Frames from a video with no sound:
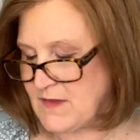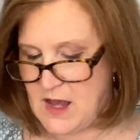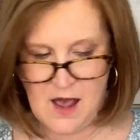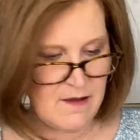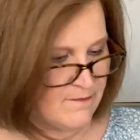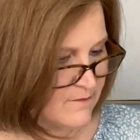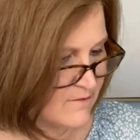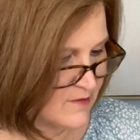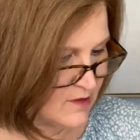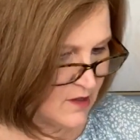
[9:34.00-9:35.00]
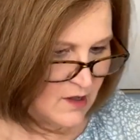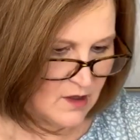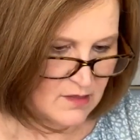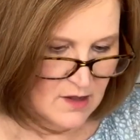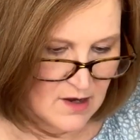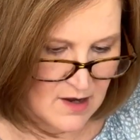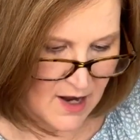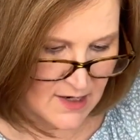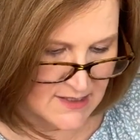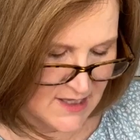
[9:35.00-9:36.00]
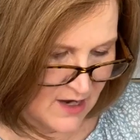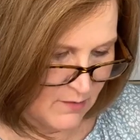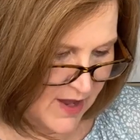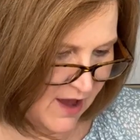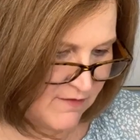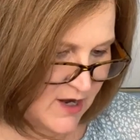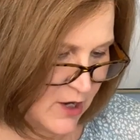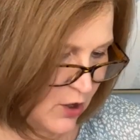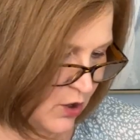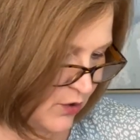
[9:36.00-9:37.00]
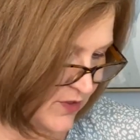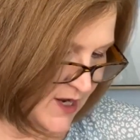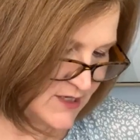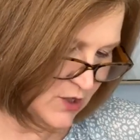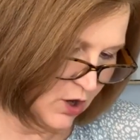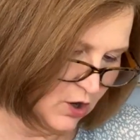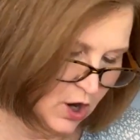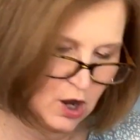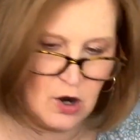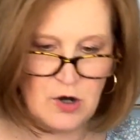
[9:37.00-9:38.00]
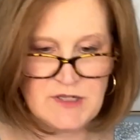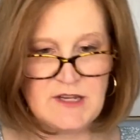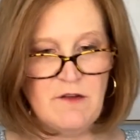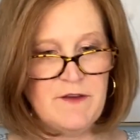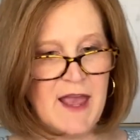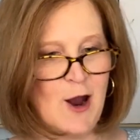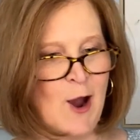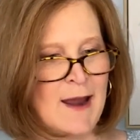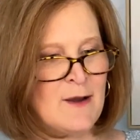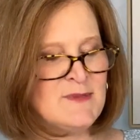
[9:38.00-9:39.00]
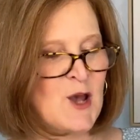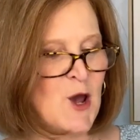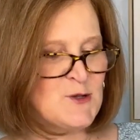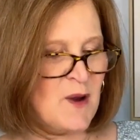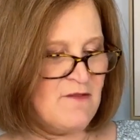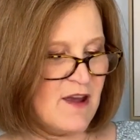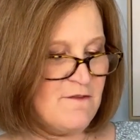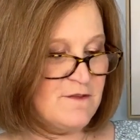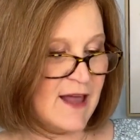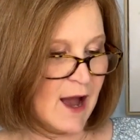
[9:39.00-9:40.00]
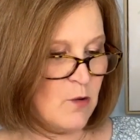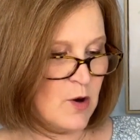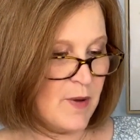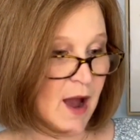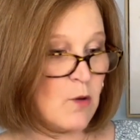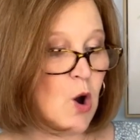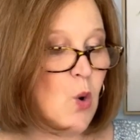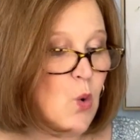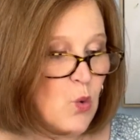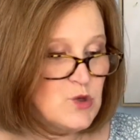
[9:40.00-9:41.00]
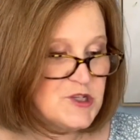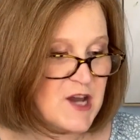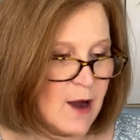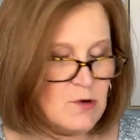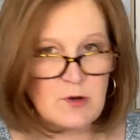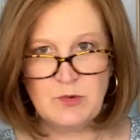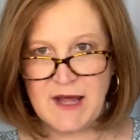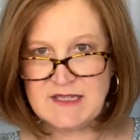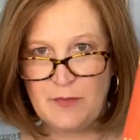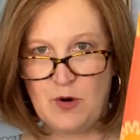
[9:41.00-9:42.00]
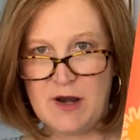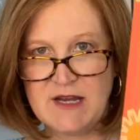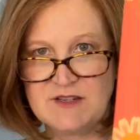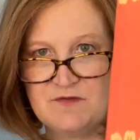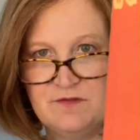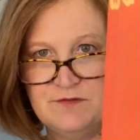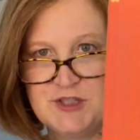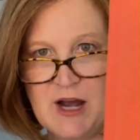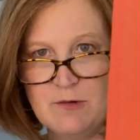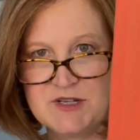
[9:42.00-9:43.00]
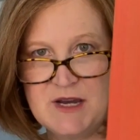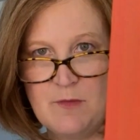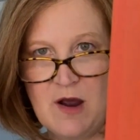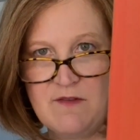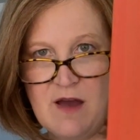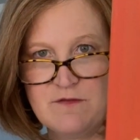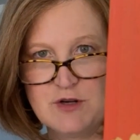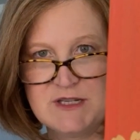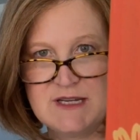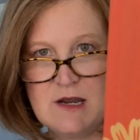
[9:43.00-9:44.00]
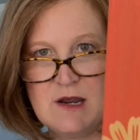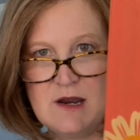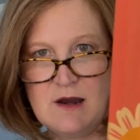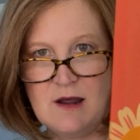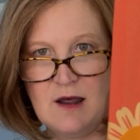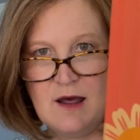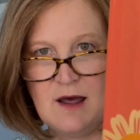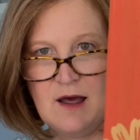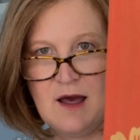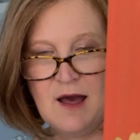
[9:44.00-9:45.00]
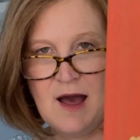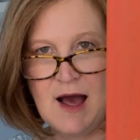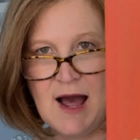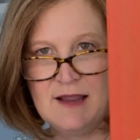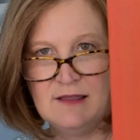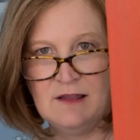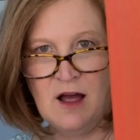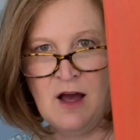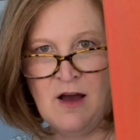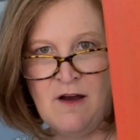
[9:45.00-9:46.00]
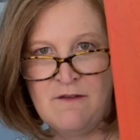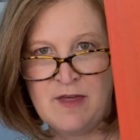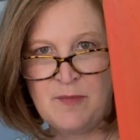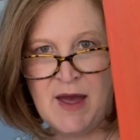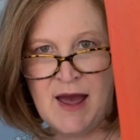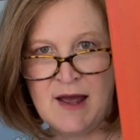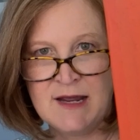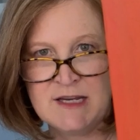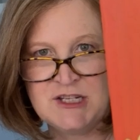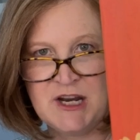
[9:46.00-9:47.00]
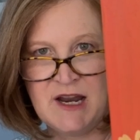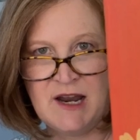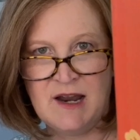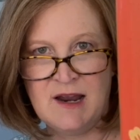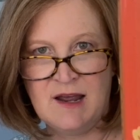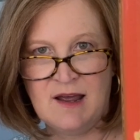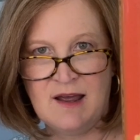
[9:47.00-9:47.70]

Okay. The next thing we have in here, these are our self-care items. So we have a flower power, ooh, shower. That's the prettiest shower steamer I've ever seen. I love the packaging.